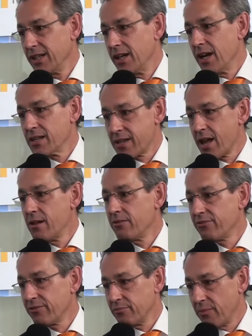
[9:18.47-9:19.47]
A
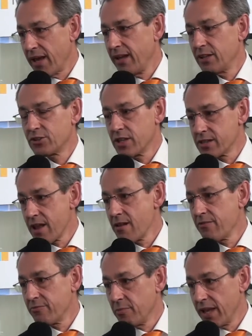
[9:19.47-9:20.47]
self-managed, a
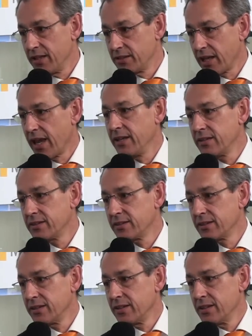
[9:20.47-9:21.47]
self-maintained
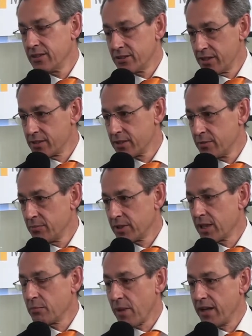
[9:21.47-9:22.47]
system
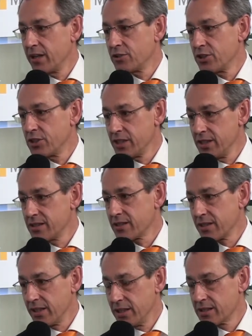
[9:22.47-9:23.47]
that manages
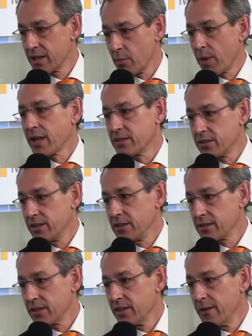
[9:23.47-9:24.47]
its
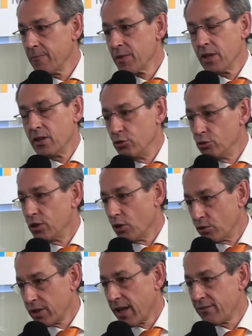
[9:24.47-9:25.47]
capacities. You
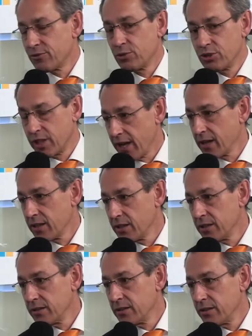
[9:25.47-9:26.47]
don't have to
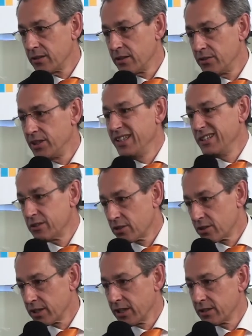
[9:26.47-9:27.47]
tell the
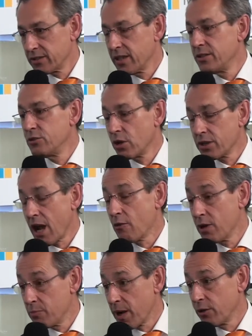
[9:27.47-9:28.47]
internet that you are now
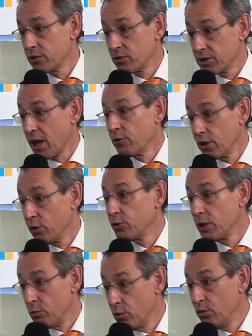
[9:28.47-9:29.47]
about to download
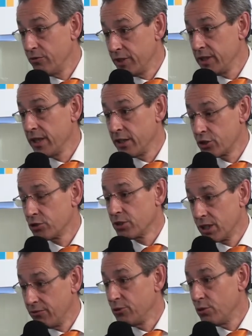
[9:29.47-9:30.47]
a movie and it should
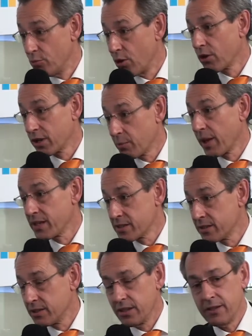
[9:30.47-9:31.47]
give you more
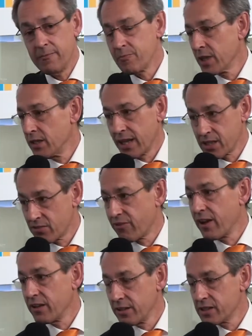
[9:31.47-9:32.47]
capacity. That's
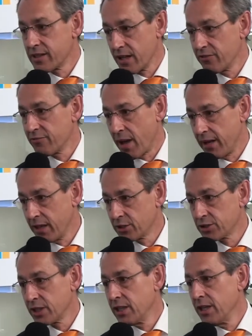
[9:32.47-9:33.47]

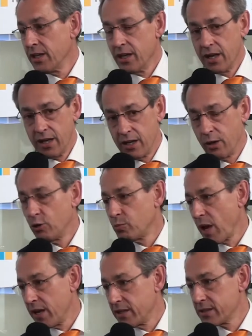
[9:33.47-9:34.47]
self-managed. Load
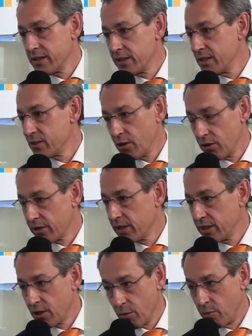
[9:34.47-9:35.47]
balancing is
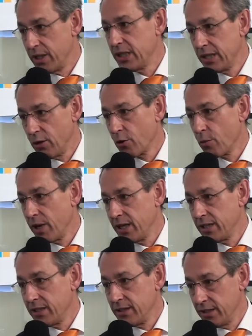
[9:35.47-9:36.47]
already completely
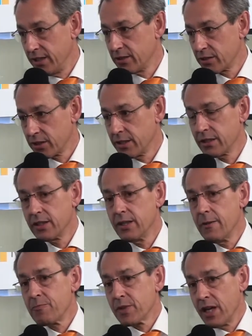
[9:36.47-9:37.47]
automated in the internet.
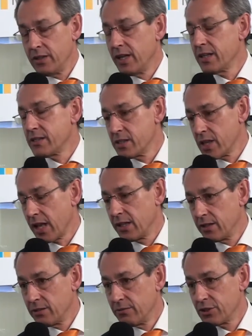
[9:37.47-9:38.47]
And that's exactly
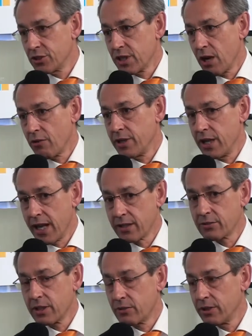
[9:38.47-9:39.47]
the vision how an
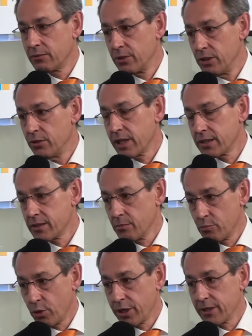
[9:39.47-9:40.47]
electric grid will look at some
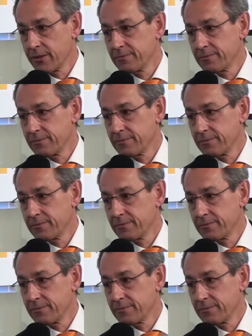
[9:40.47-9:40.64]
point.